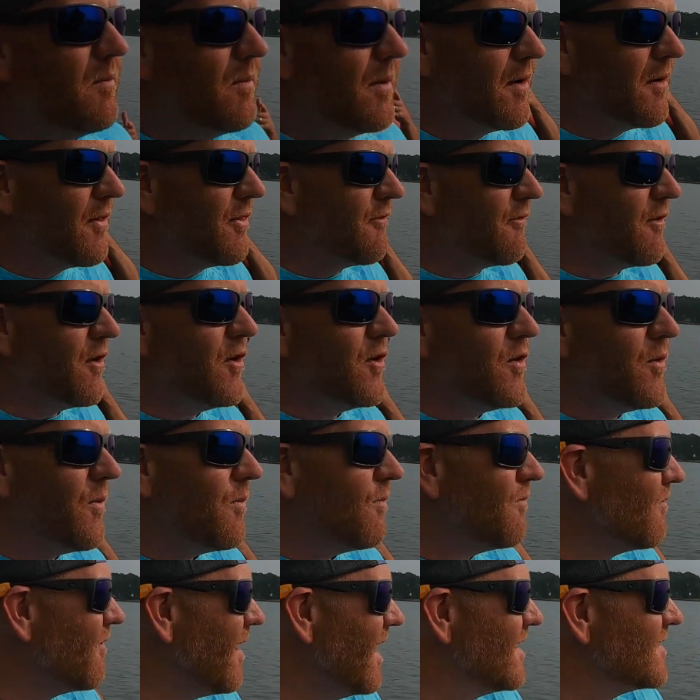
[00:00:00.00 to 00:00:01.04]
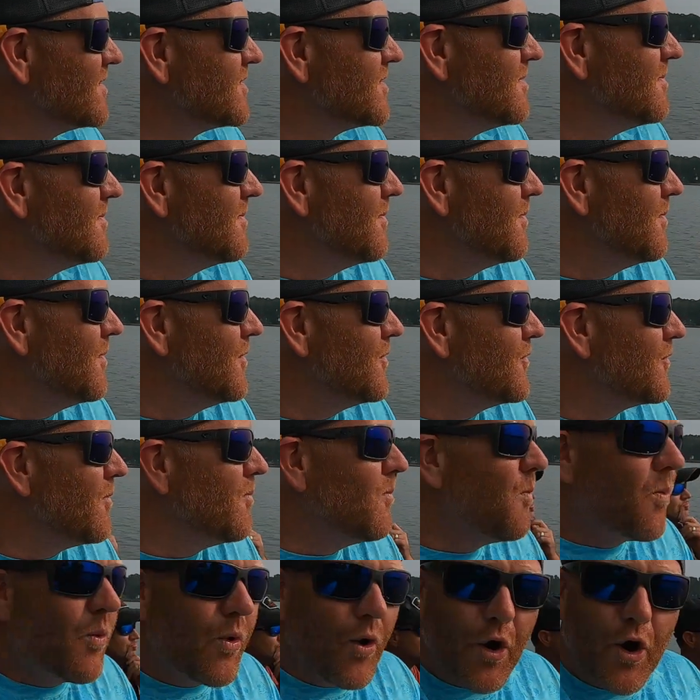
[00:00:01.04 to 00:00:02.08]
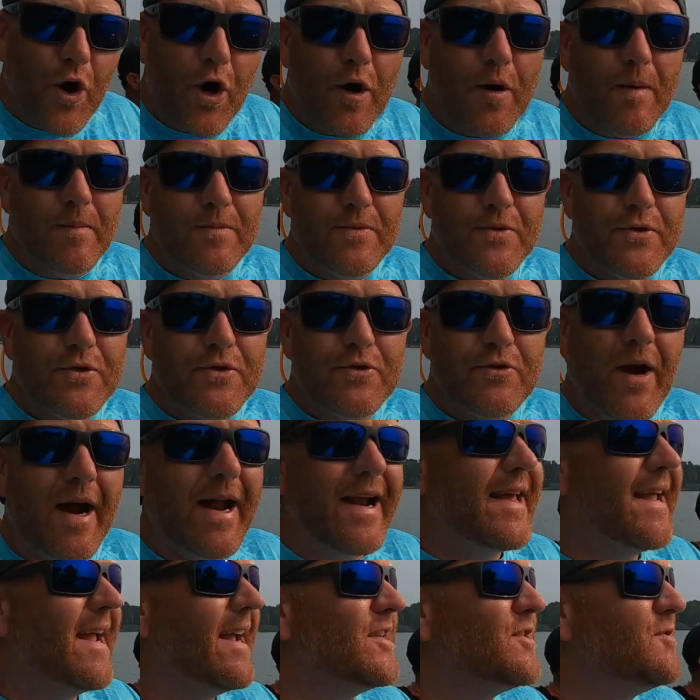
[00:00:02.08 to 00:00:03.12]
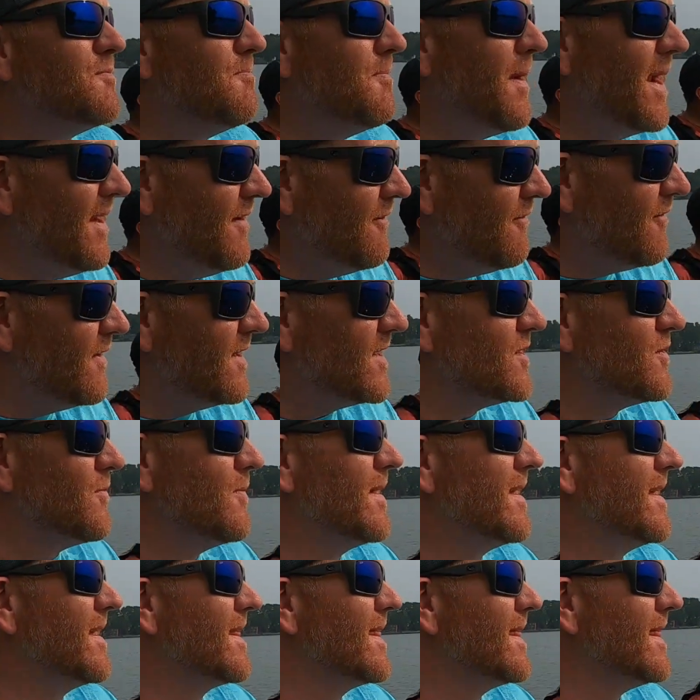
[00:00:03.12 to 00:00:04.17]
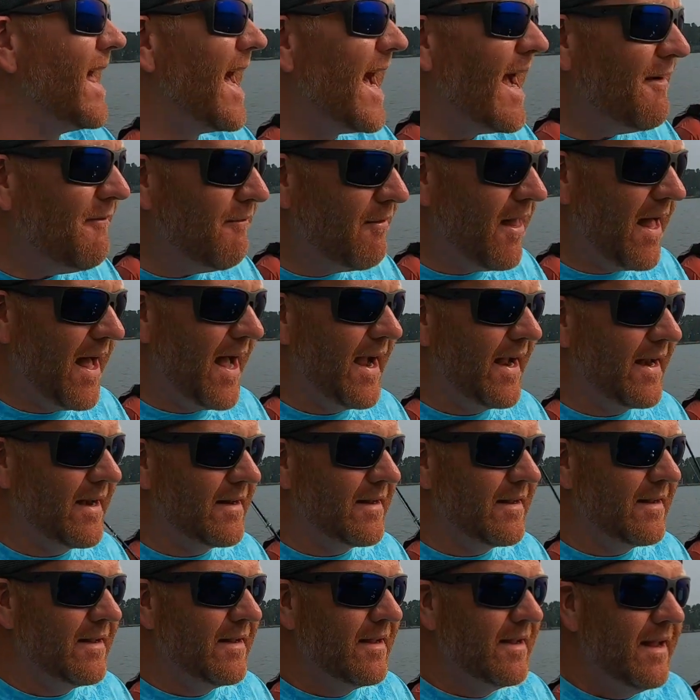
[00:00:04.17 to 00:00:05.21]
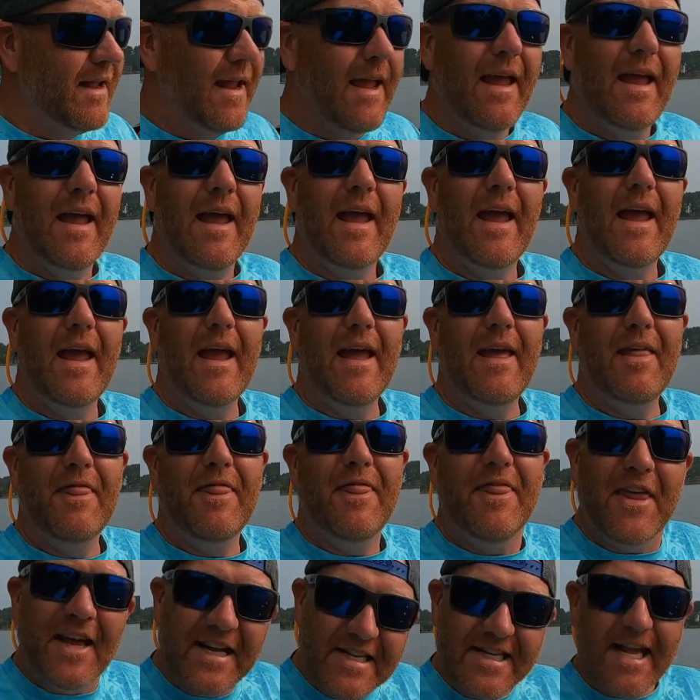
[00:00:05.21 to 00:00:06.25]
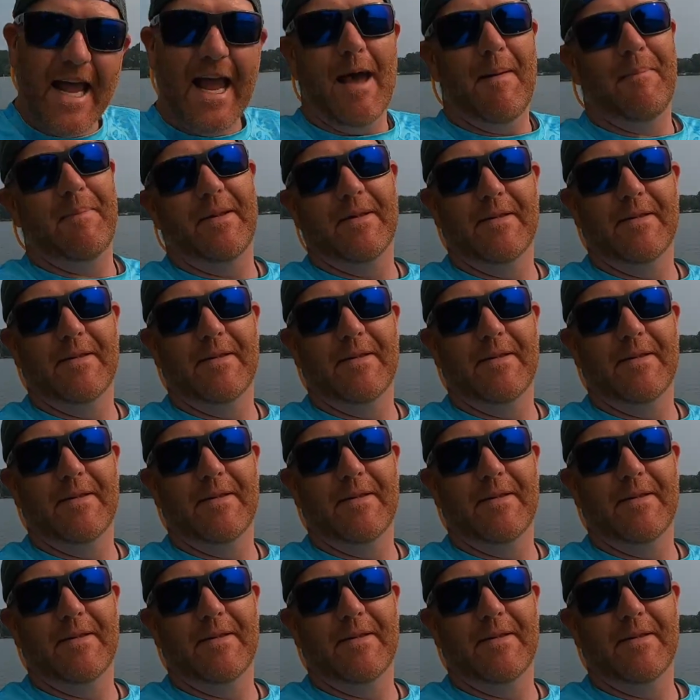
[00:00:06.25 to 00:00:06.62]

we are throwing around some, some worms trying to catch bait fish so we could live line. And this happened.